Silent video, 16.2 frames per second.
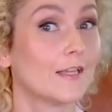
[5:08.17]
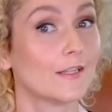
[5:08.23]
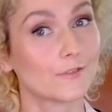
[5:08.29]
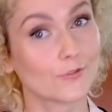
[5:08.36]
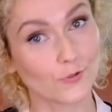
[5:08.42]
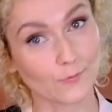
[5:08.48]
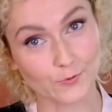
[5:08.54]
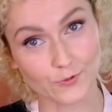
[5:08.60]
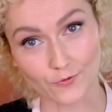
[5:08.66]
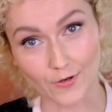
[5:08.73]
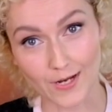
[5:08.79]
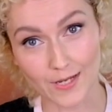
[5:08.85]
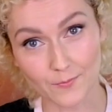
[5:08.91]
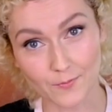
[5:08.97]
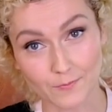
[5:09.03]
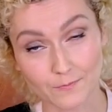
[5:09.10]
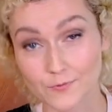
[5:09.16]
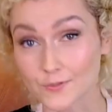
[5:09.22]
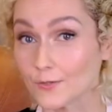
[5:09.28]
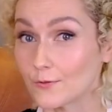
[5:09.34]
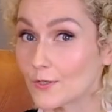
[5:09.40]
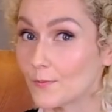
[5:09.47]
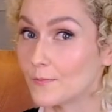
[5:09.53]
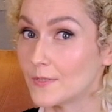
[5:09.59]
subscribe so
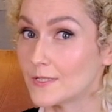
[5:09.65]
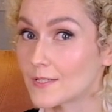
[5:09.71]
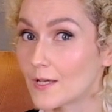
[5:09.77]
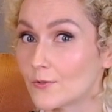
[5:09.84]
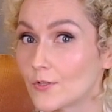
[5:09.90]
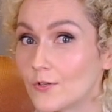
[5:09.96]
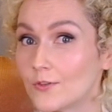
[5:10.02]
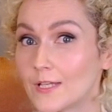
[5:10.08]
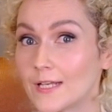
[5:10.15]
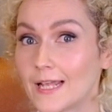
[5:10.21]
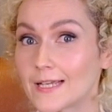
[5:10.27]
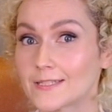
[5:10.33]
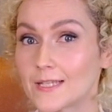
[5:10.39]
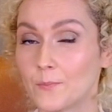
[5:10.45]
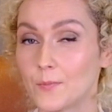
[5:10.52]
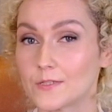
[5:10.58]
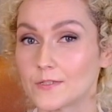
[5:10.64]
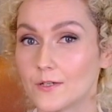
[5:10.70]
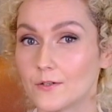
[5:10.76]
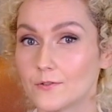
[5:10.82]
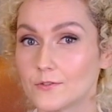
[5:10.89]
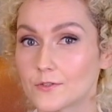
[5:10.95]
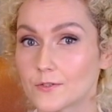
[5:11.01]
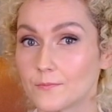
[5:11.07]
you don't miss out on the next
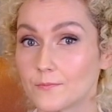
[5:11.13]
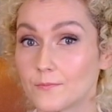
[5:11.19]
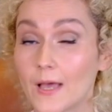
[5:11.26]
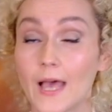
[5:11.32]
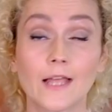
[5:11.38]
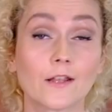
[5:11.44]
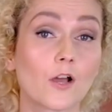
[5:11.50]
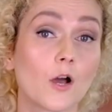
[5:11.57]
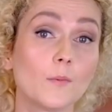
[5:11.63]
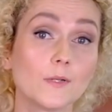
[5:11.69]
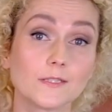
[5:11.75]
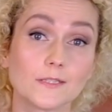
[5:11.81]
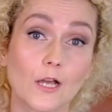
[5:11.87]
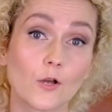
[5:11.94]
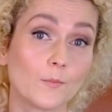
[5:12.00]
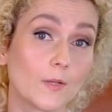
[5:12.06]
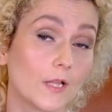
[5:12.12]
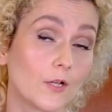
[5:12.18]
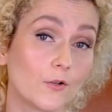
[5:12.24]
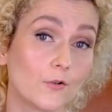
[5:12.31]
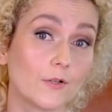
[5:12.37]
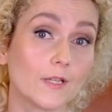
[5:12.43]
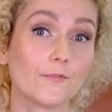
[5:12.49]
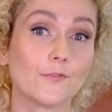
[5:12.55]
episodes, and comment down
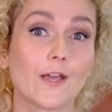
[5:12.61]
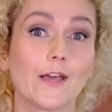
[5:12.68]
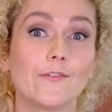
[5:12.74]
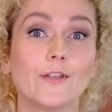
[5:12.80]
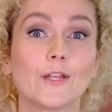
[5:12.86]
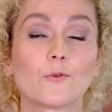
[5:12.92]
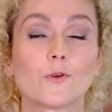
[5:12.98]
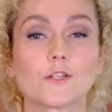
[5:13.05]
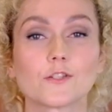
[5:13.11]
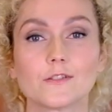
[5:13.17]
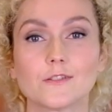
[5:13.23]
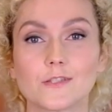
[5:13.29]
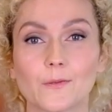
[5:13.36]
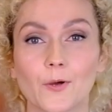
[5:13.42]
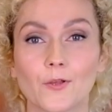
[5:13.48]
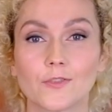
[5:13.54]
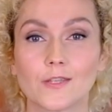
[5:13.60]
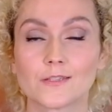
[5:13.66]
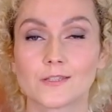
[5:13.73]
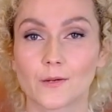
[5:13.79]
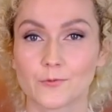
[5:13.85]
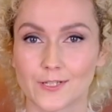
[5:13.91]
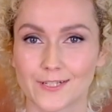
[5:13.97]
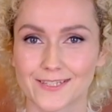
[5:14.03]
below if you have any questions about this
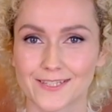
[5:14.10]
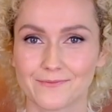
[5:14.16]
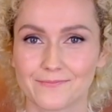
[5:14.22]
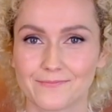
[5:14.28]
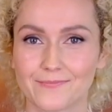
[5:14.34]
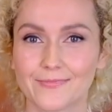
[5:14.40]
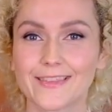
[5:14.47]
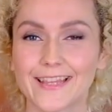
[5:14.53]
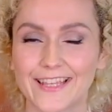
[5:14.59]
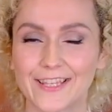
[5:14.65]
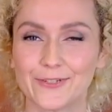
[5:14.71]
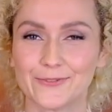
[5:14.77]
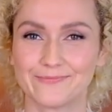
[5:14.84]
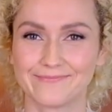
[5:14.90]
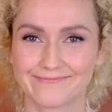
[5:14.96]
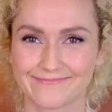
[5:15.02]
subject. Thank you.